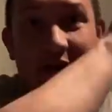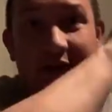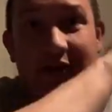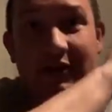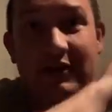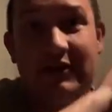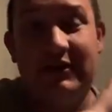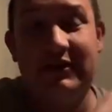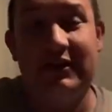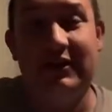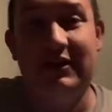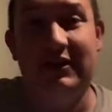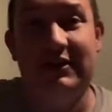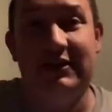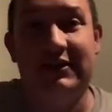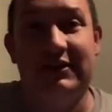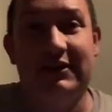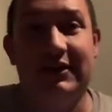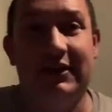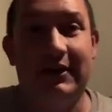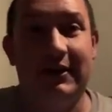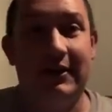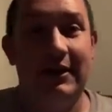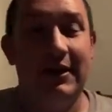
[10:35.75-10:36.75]
in
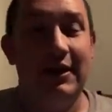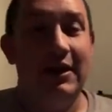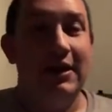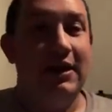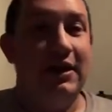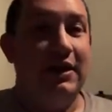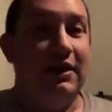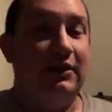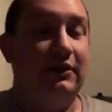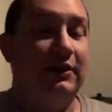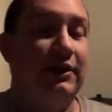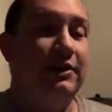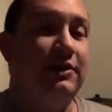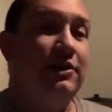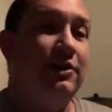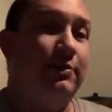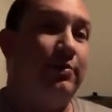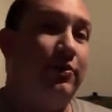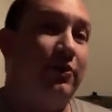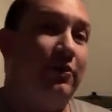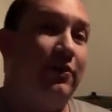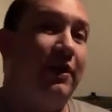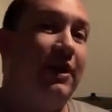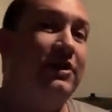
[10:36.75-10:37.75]
this linear
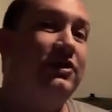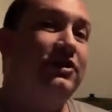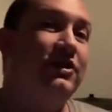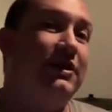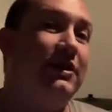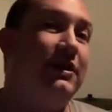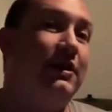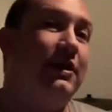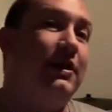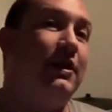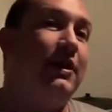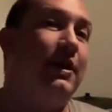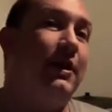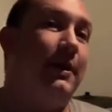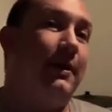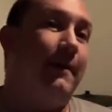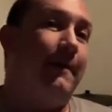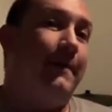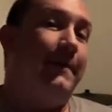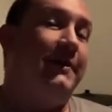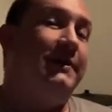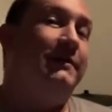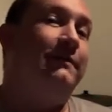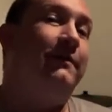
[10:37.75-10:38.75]
progression
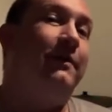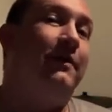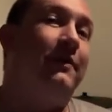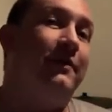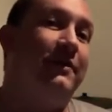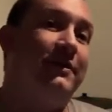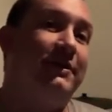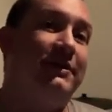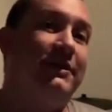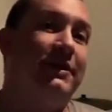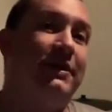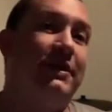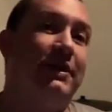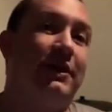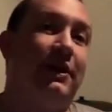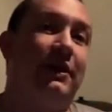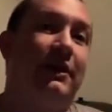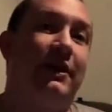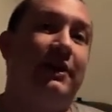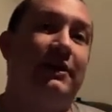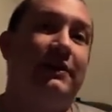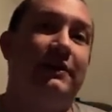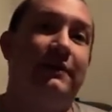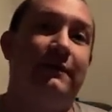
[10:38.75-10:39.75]
as far as the
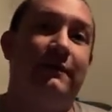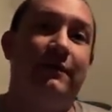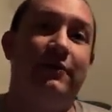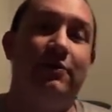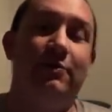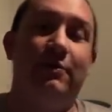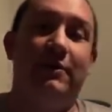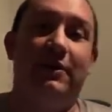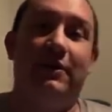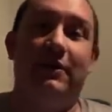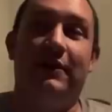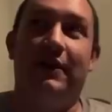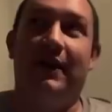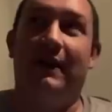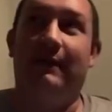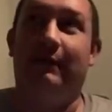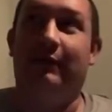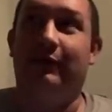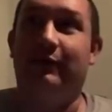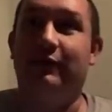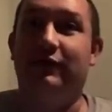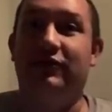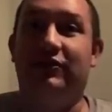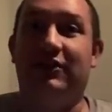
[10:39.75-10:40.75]
collective human
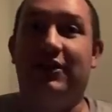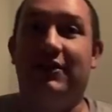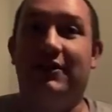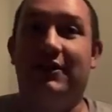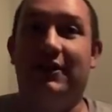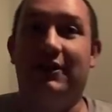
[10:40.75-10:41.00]
evolution.